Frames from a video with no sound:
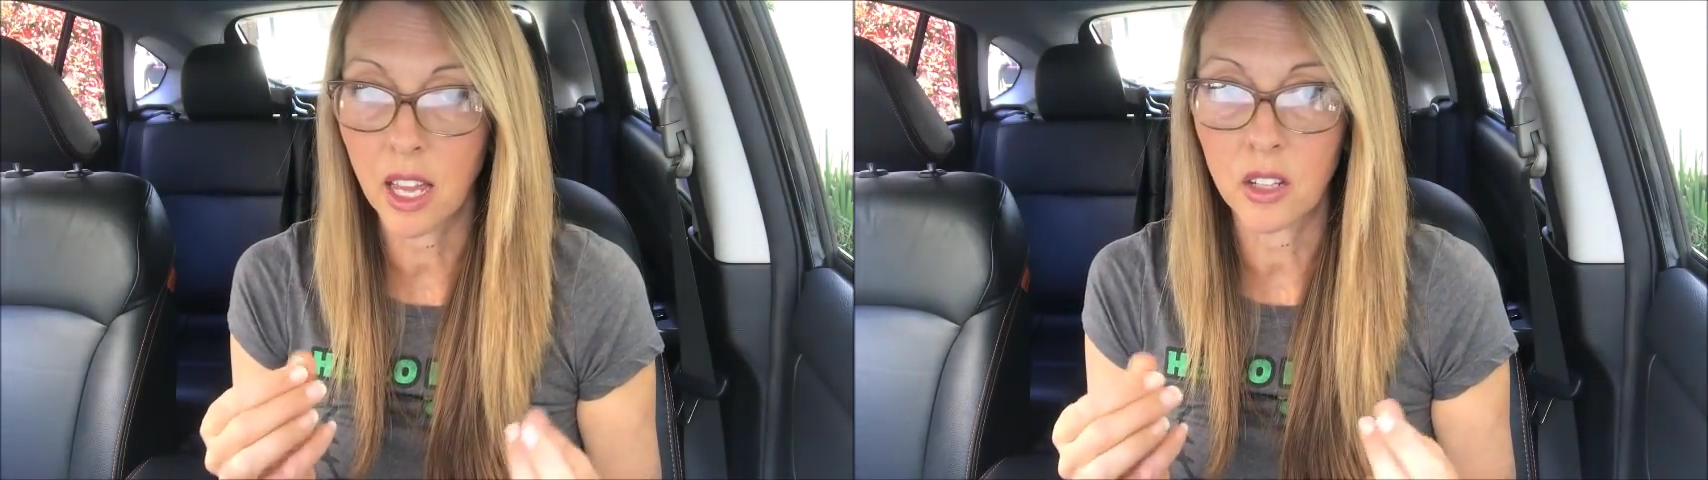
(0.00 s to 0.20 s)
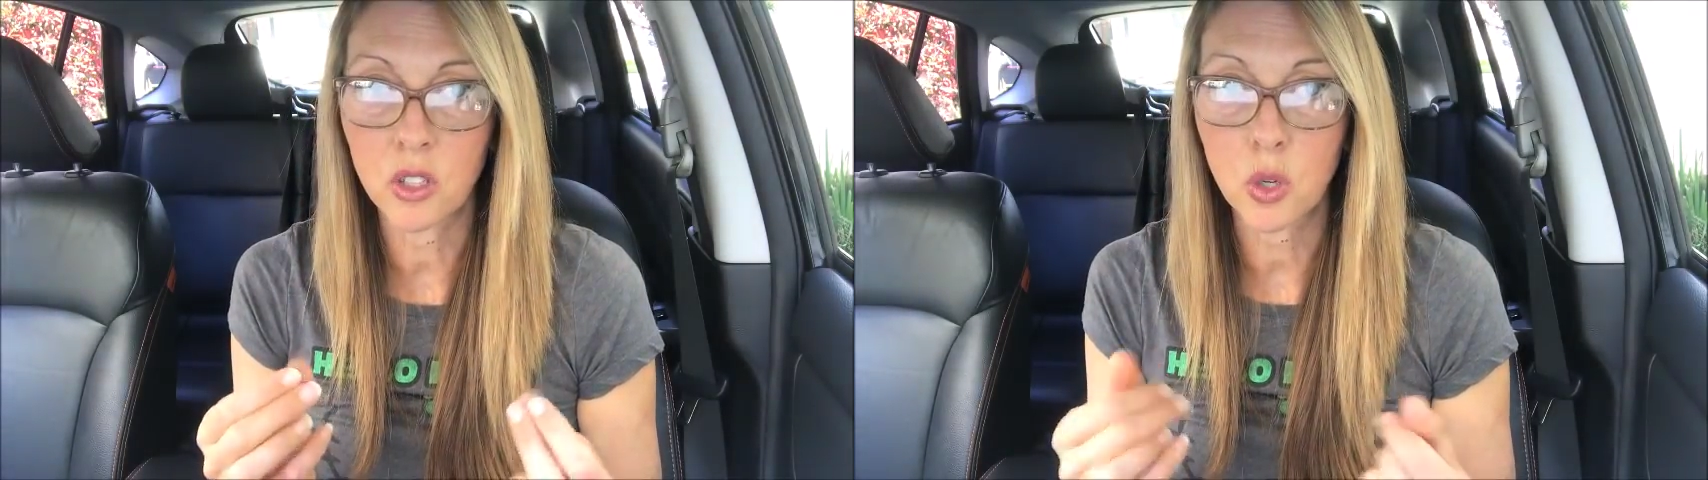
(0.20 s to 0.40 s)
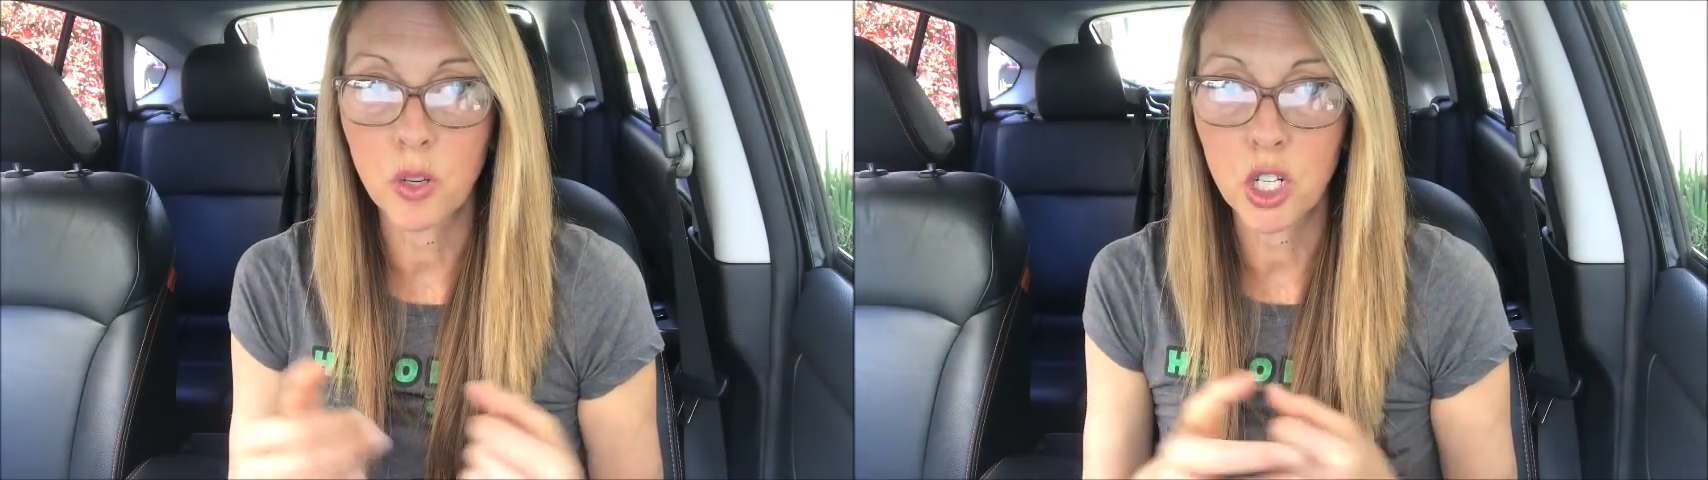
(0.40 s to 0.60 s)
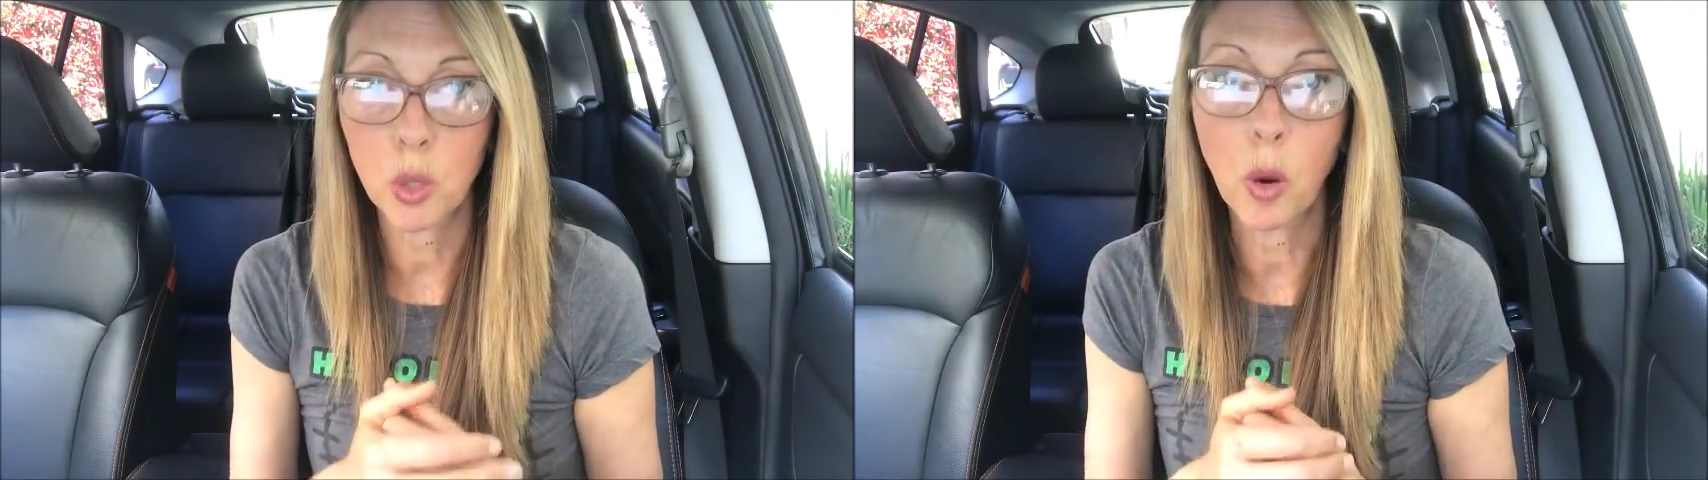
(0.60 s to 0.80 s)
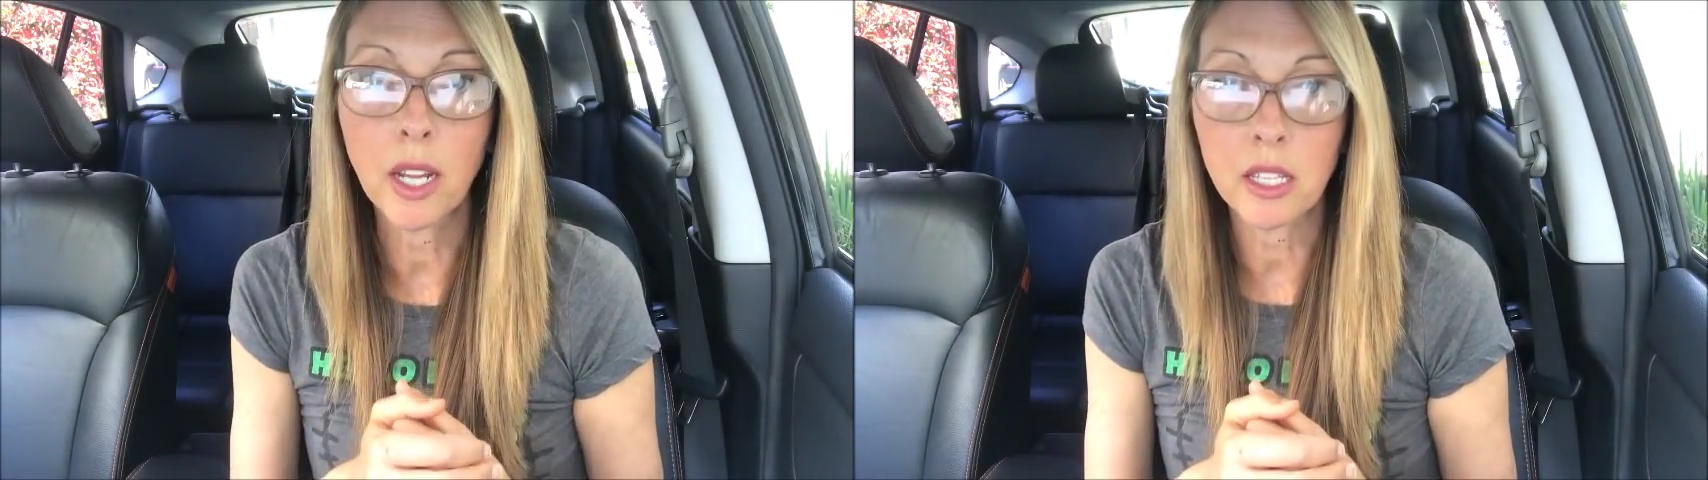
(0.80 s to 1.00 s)
that
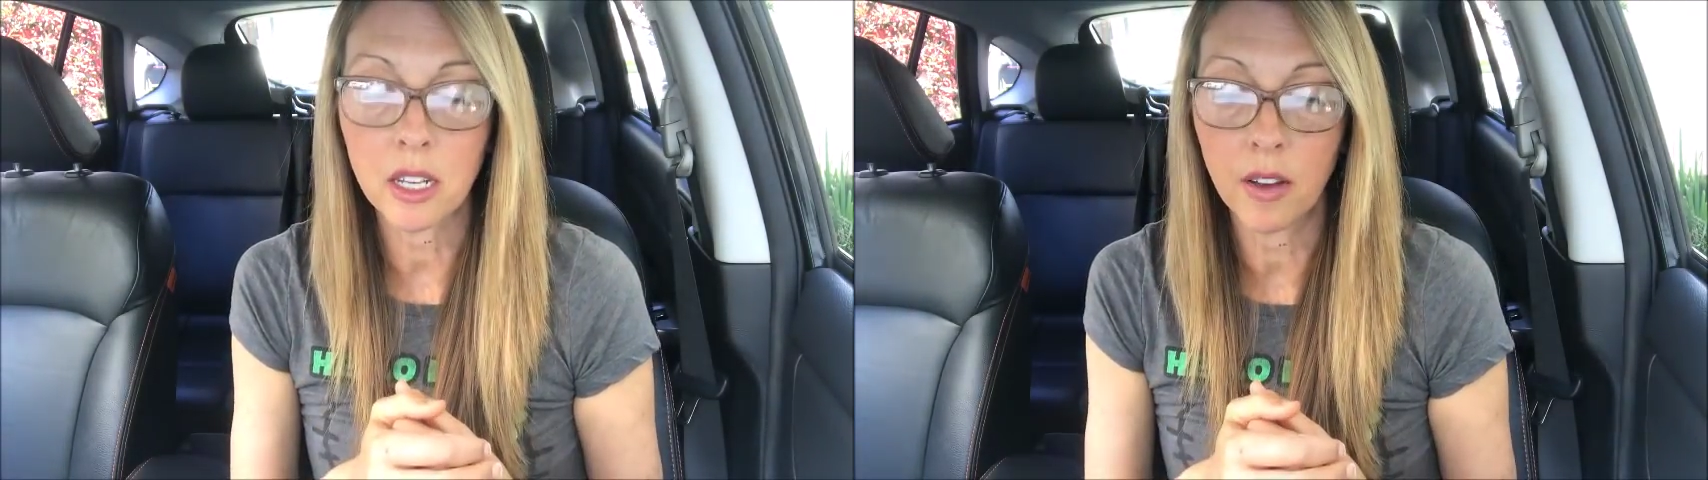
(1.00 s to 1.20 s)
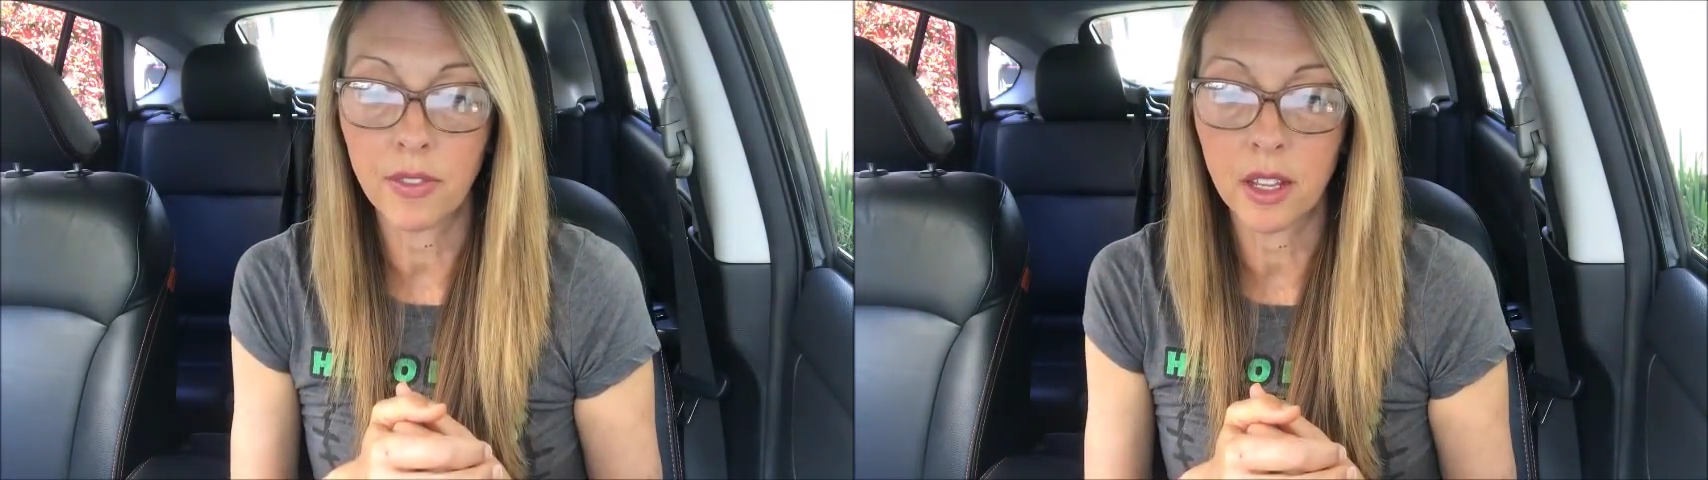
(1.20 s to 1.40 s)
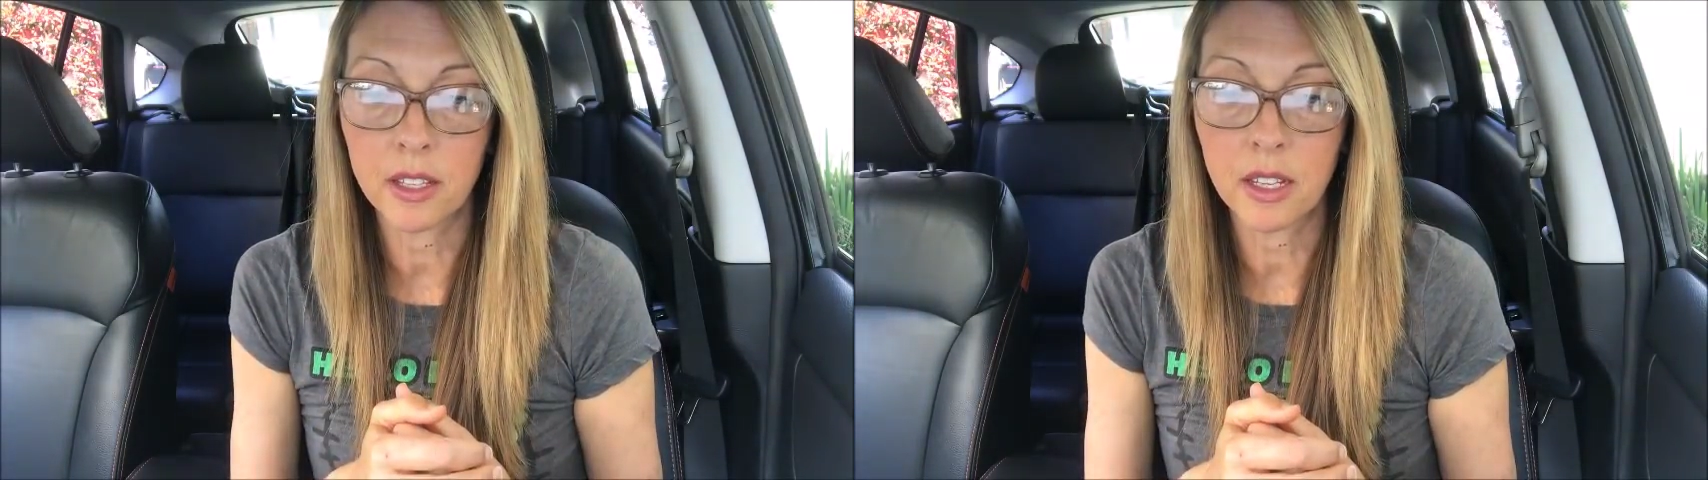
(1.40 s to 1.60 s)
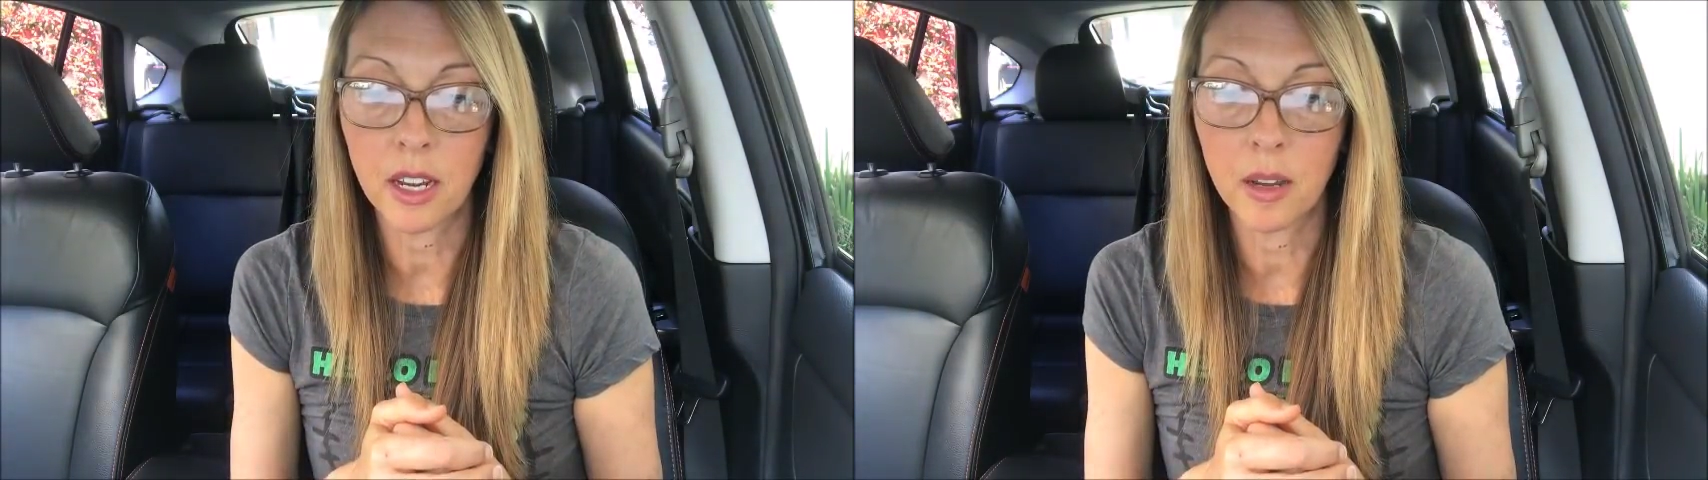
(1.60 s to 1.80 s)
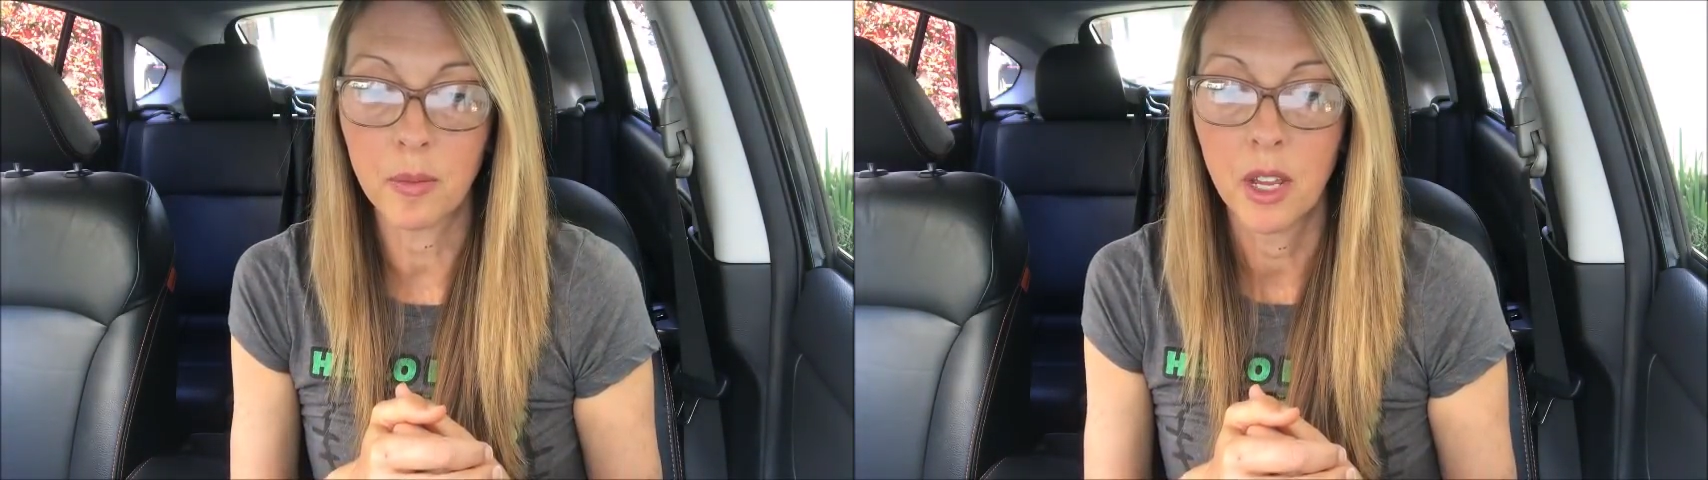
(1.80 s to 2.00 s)
squishy white stuff that's,
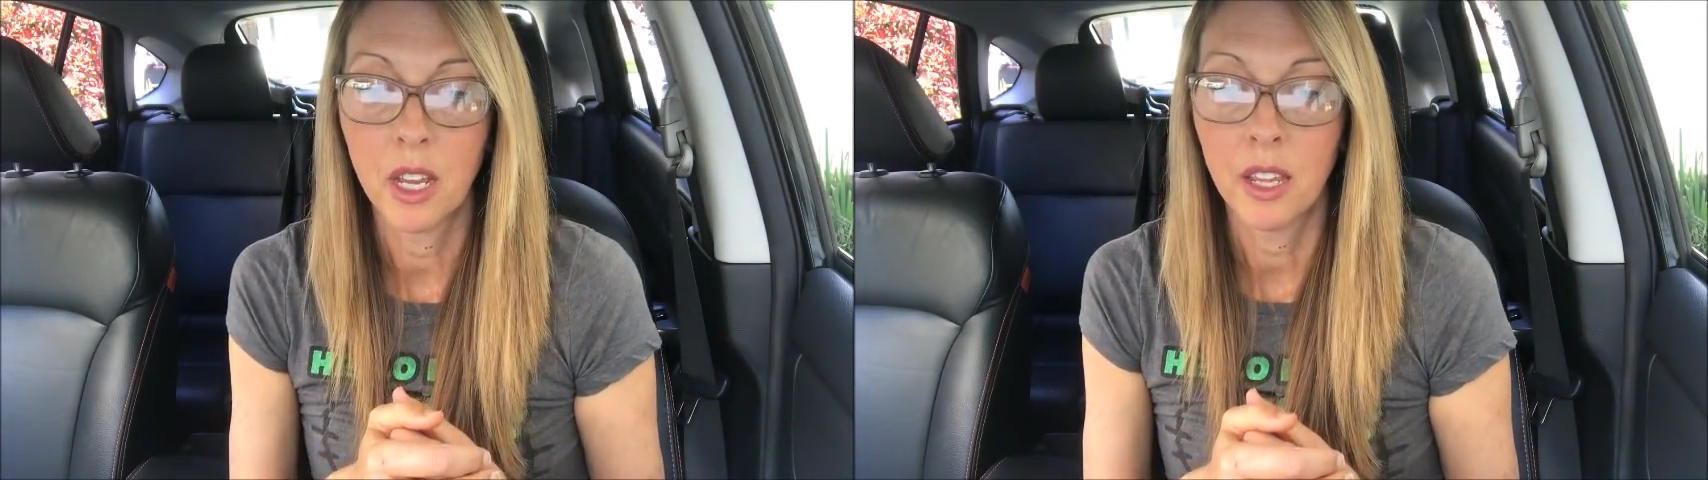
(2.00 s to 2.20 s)
um,